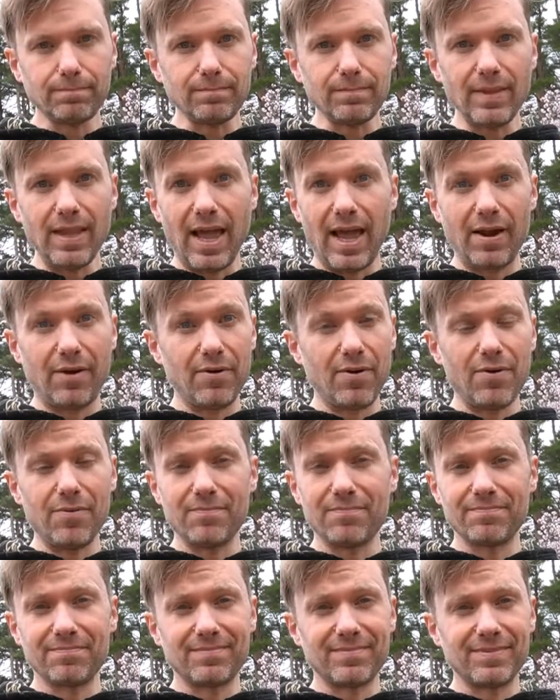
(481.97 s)
I don't know.
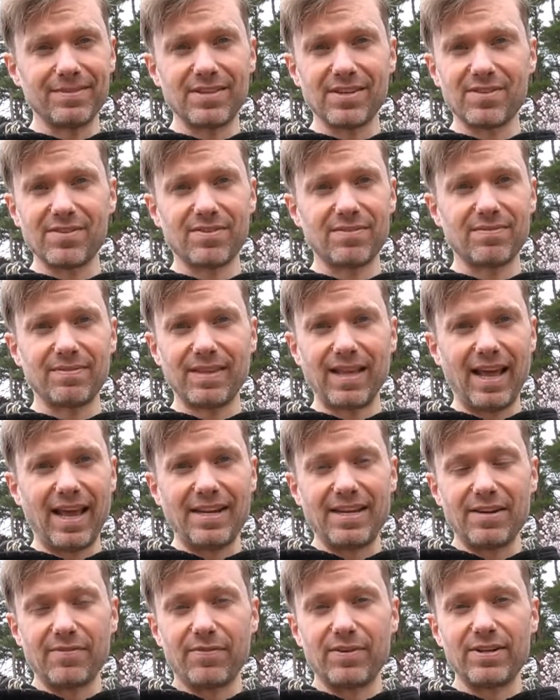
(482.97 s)
Just a
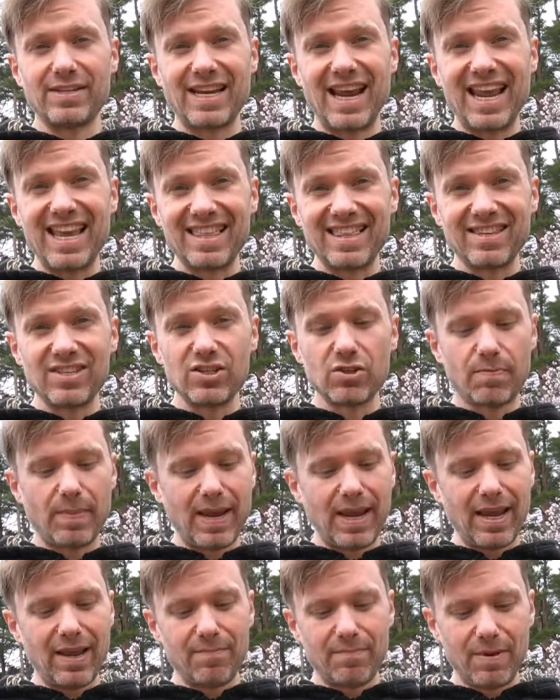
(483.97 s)
different taste in Japan.